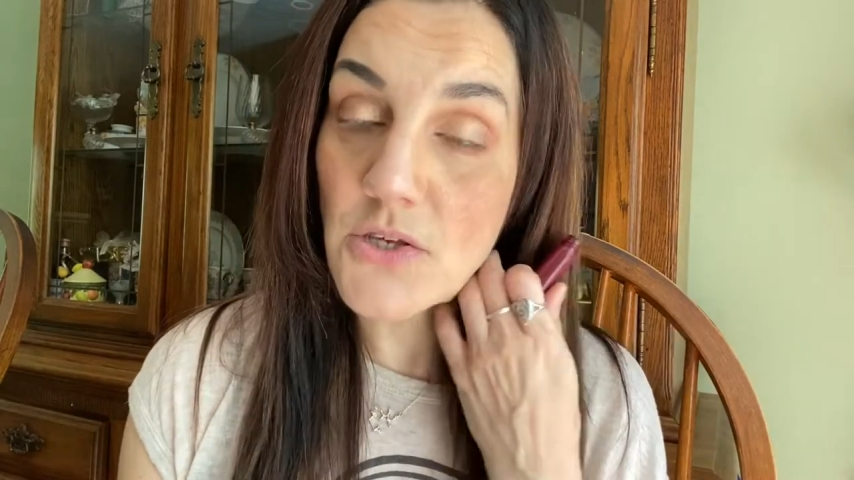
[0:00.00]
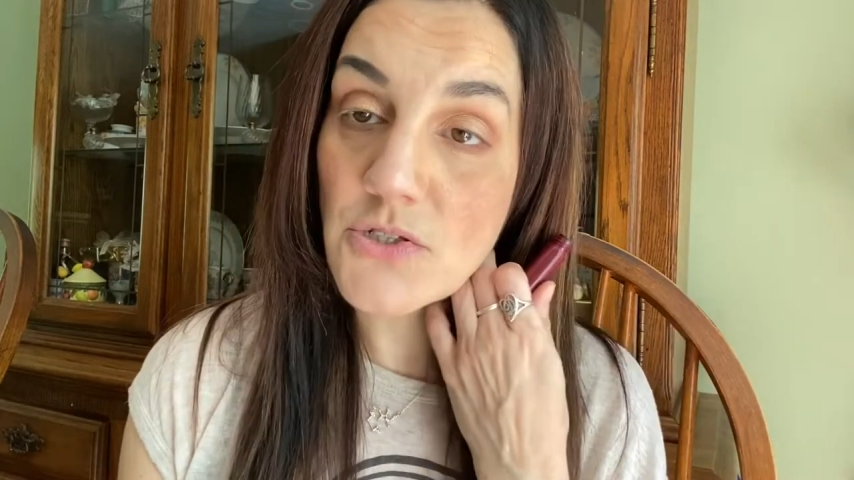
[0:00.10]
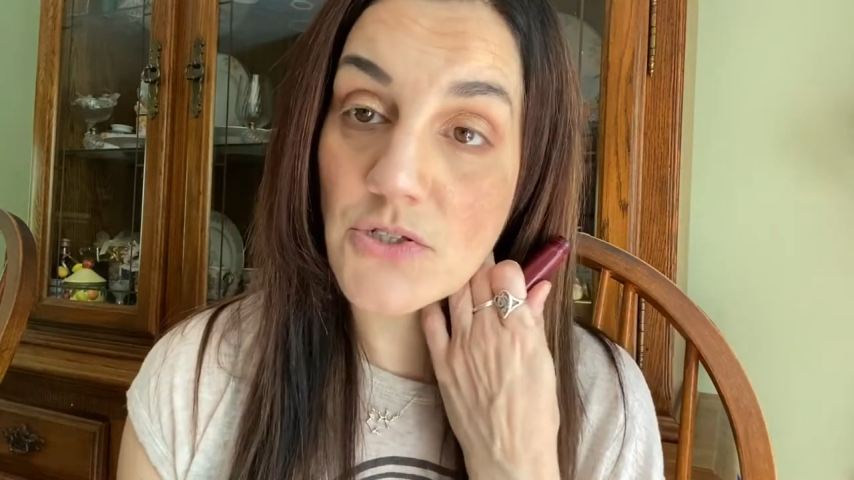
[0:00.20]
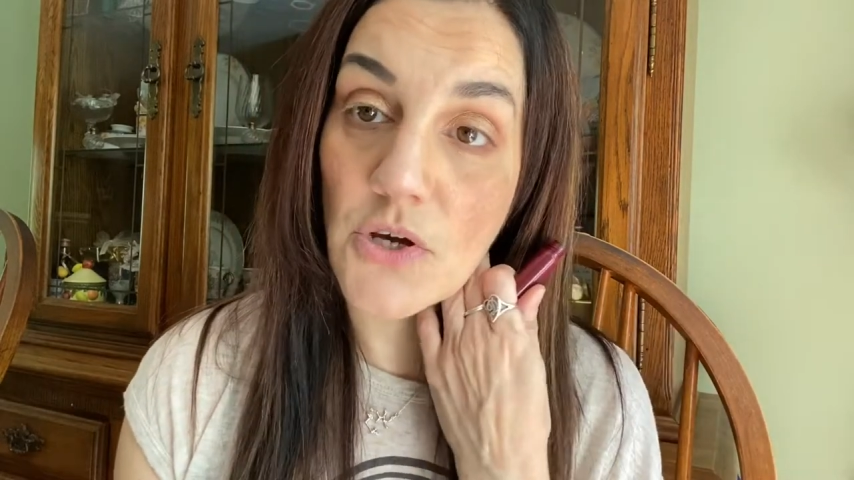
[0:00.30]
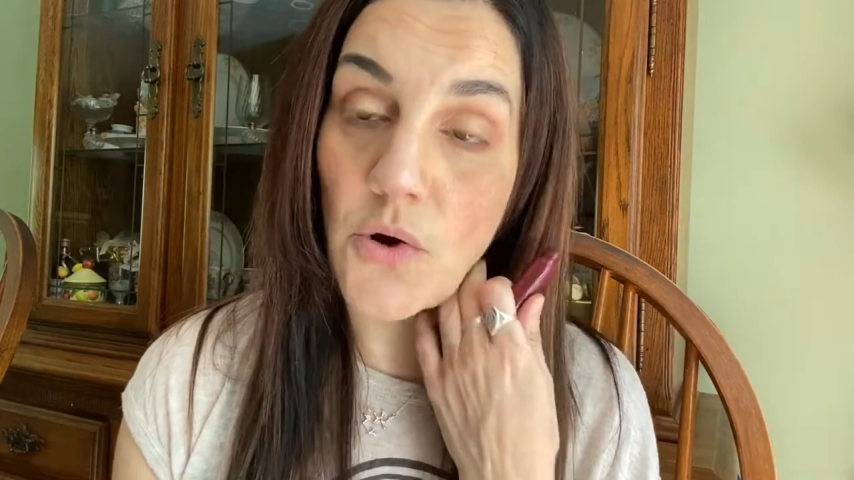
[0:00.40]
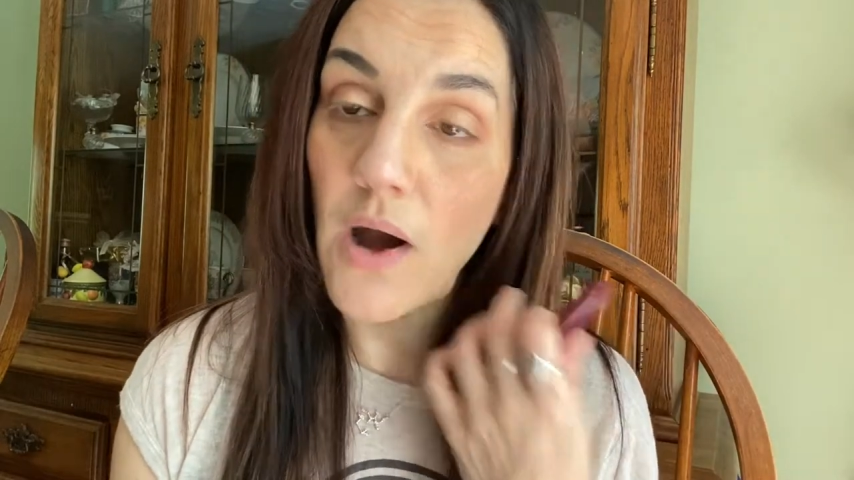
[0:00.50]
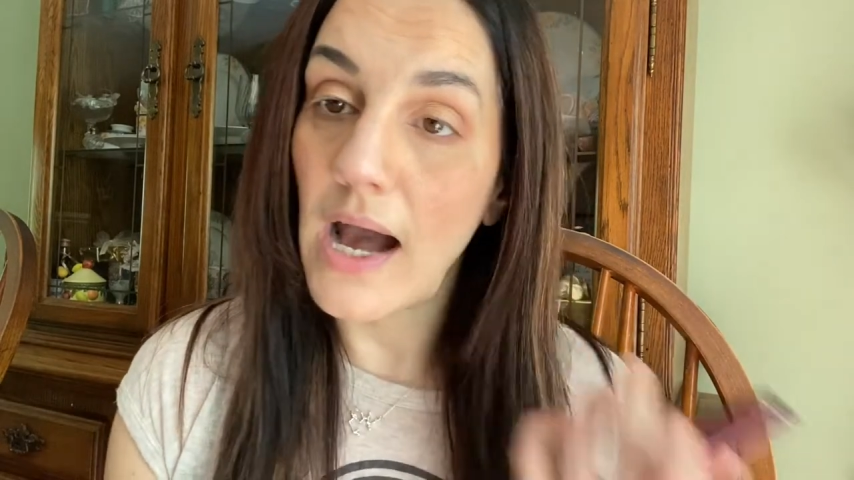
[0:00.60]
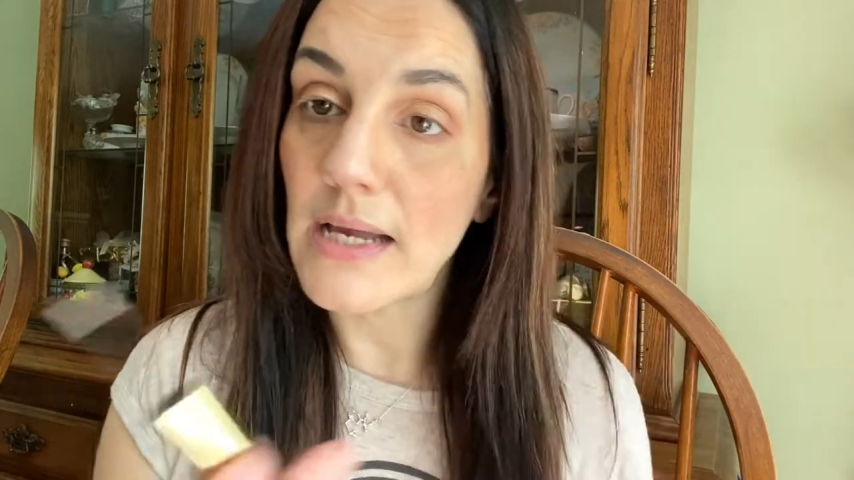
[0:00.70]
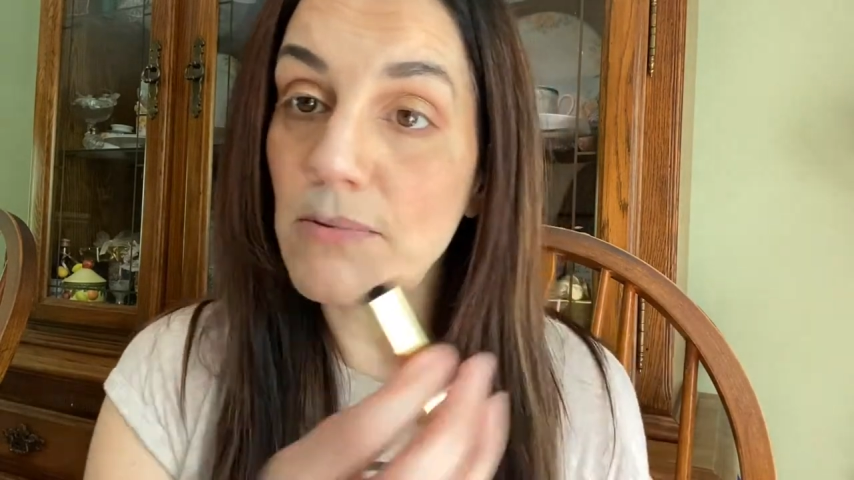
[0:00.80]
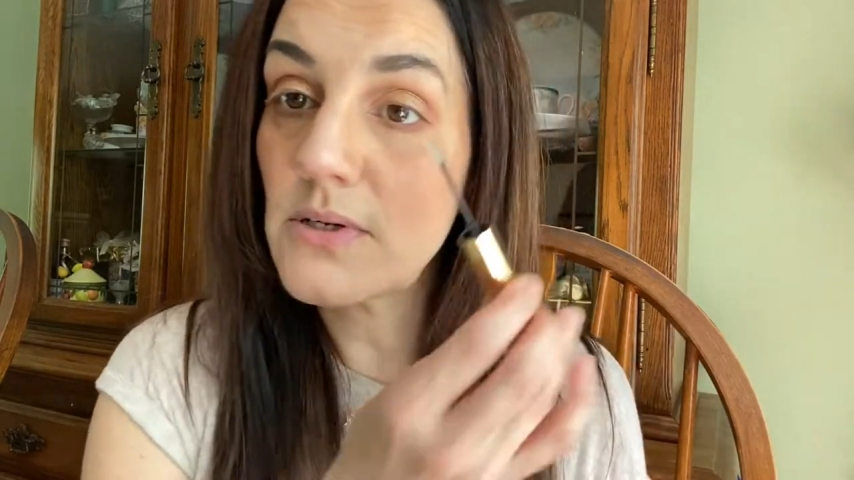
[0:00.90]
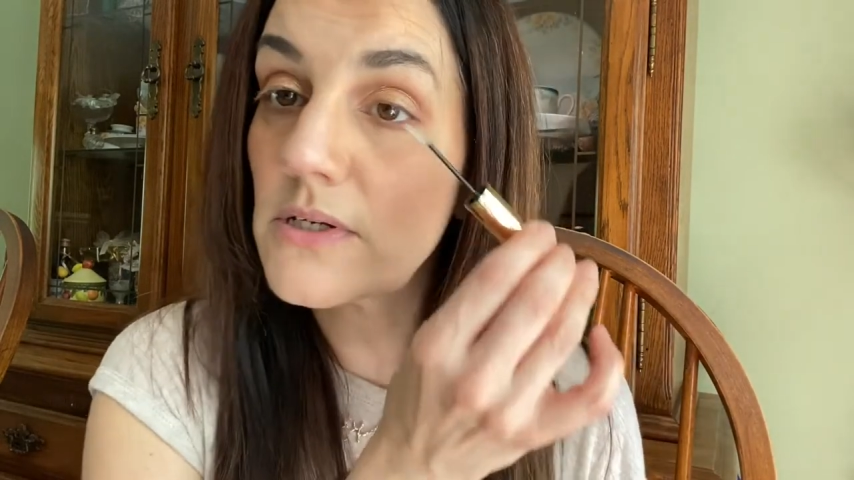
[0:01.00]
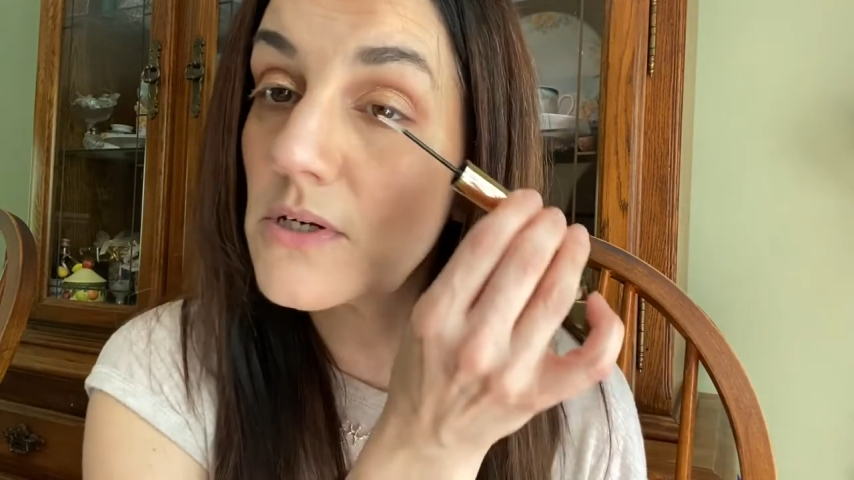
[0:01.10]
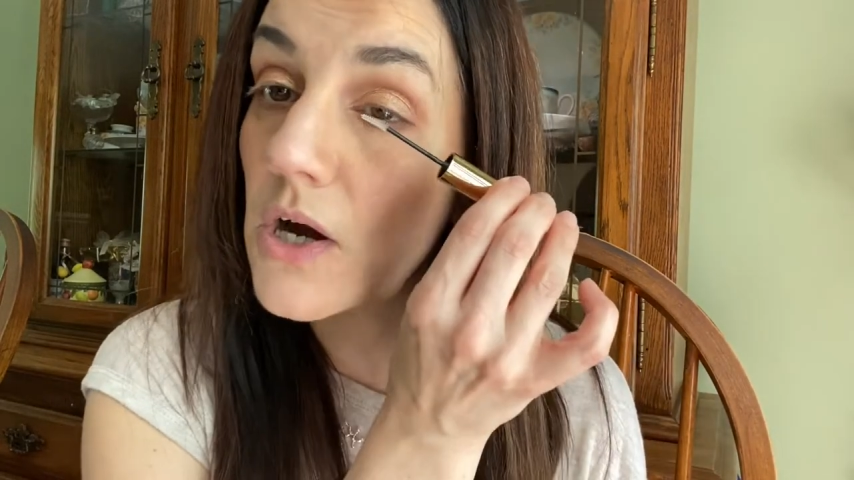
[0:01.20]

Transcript: So I'm going to